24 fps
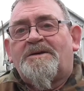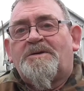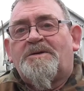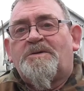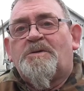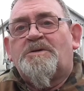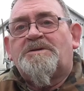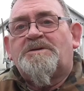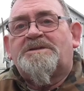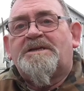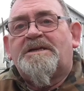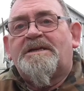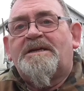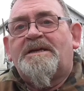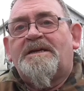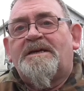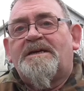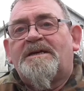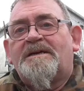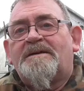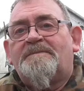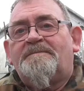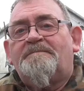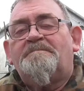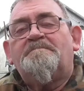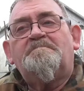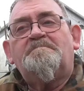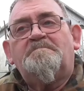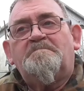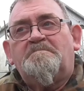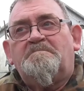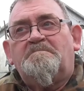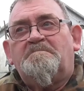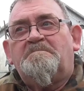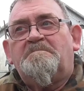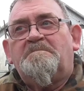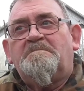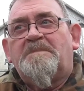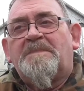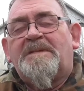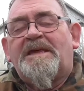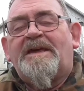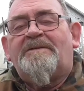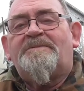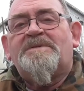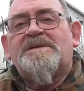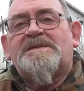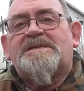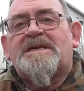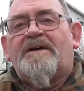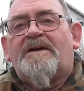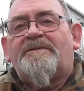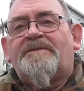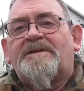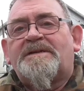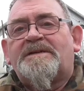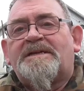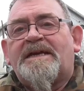going to give myself a